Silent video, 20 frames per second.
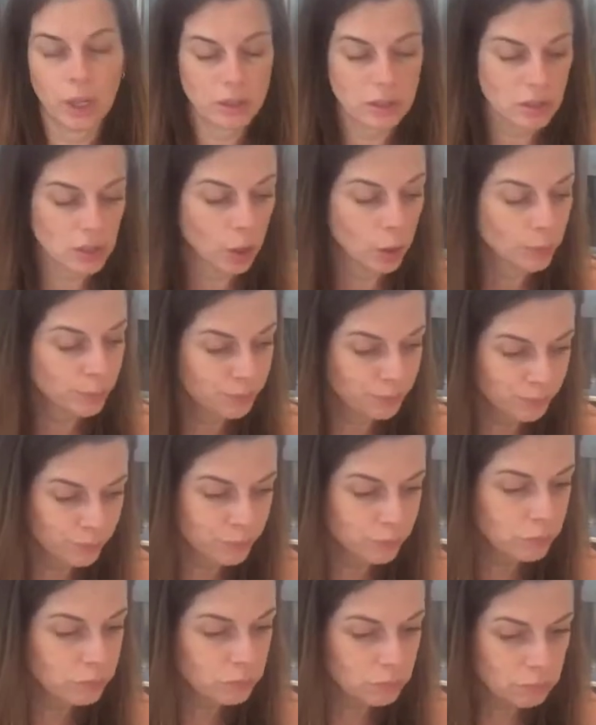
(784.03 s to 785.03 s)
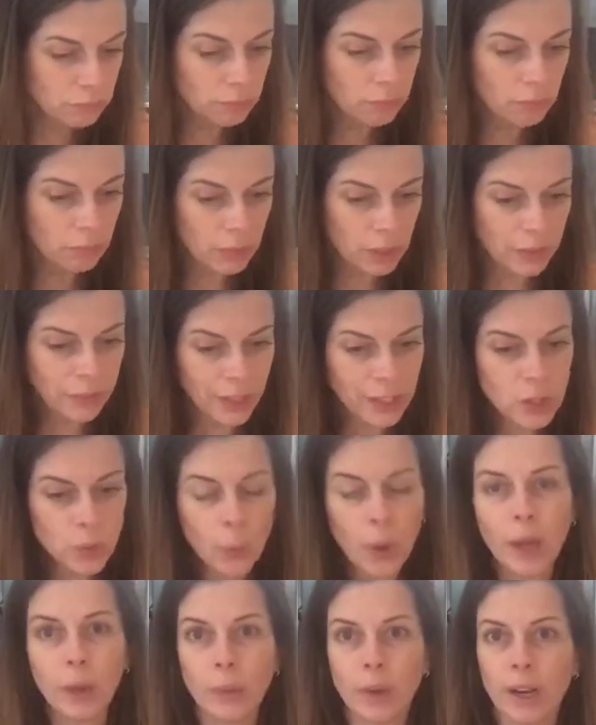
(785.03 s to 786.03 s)
So that's
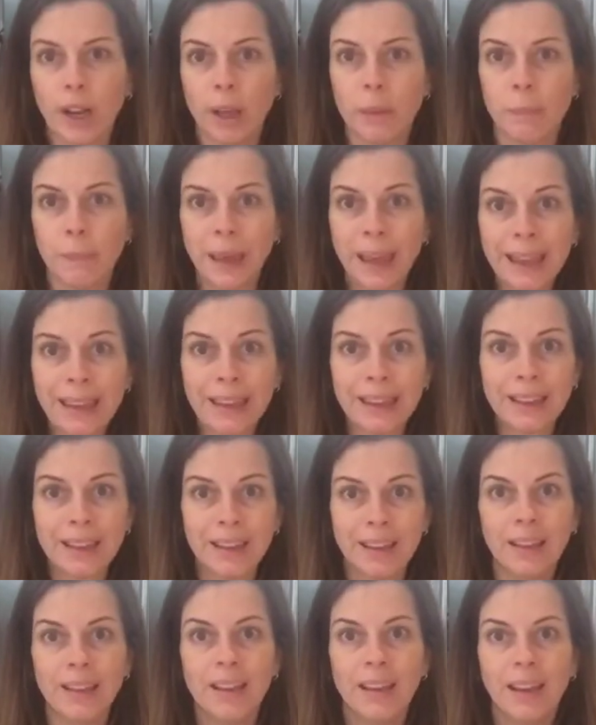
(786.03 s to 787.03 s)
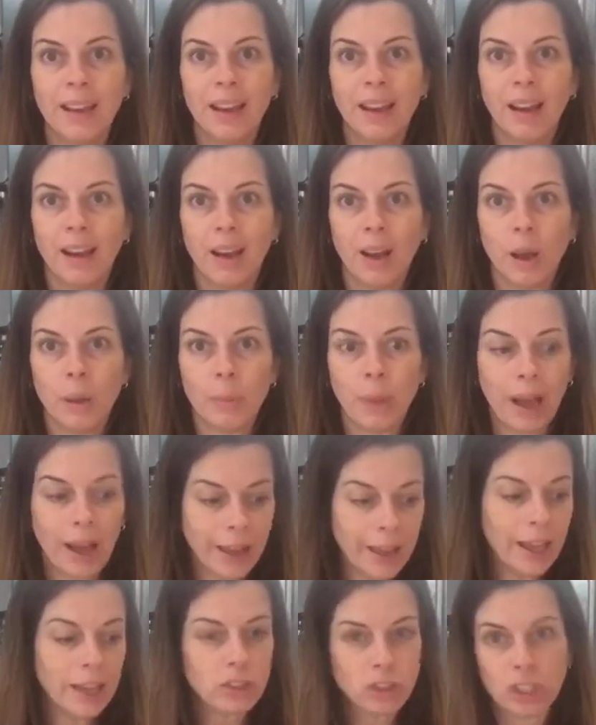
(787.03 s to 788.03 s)
why when I bake, I
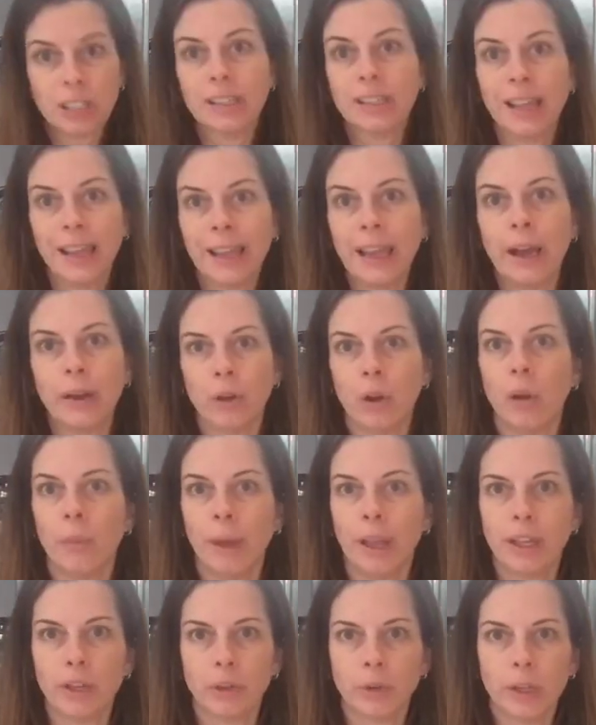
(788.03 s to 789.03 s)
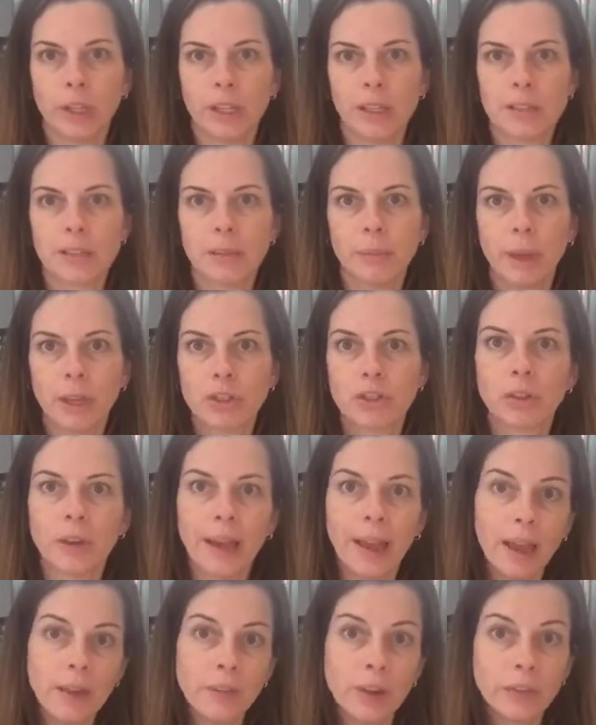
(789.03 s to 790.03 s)
actually lay out all my ingredients and make sure I
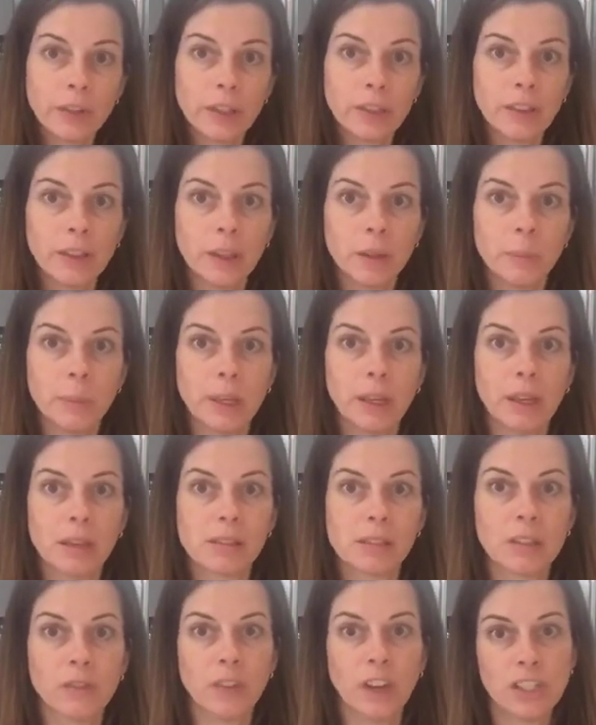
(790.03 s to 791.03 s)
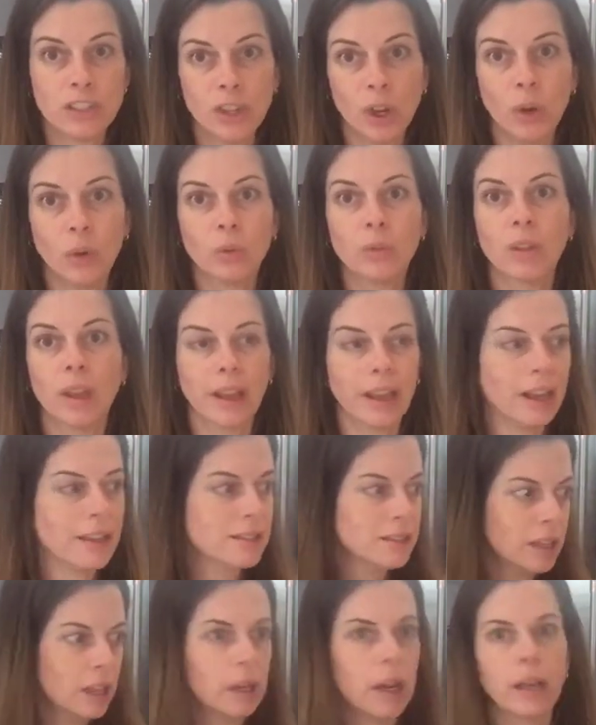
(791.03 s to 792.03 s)
have everything, because if I don't, like I
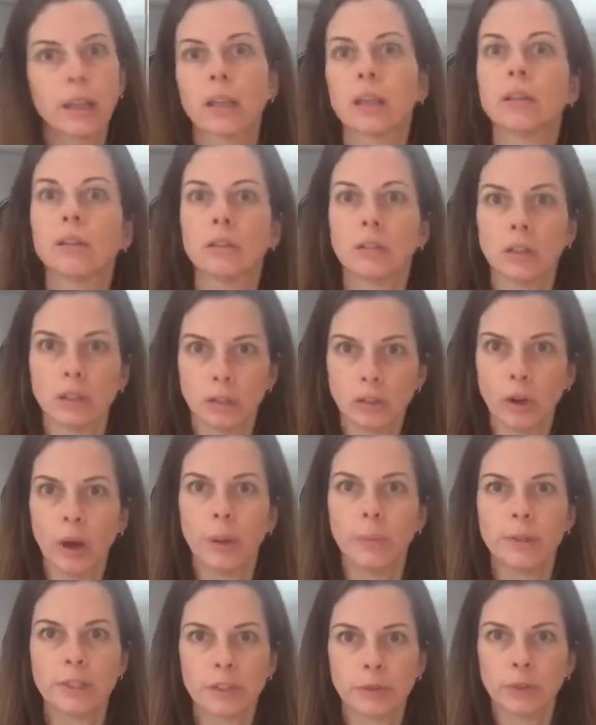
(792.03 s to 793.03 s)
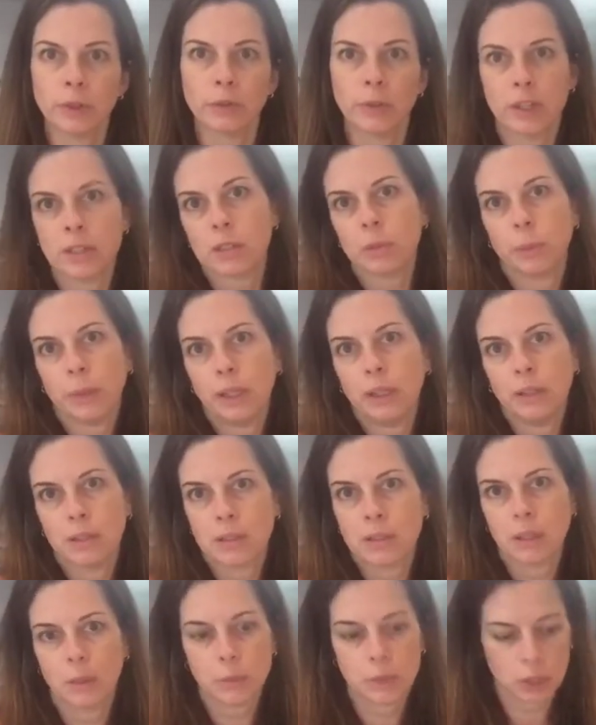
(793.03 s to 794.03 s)
said, I can grab a different recipe and
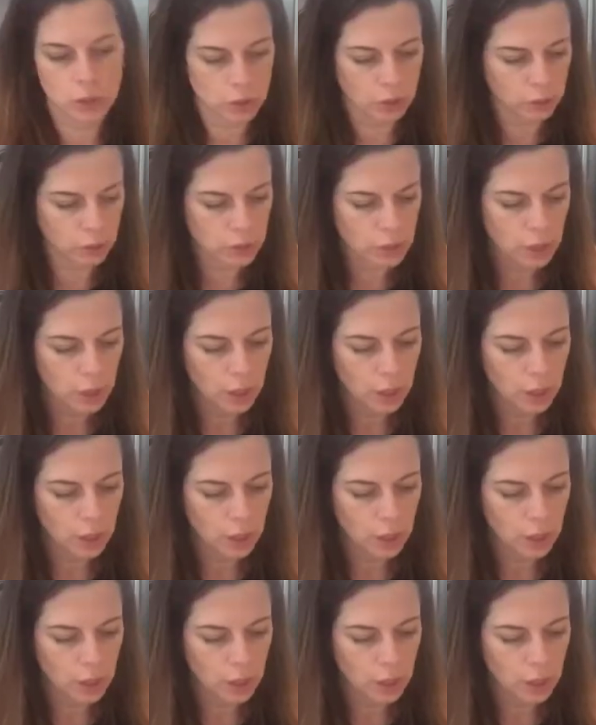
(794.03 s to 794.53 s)
substitute.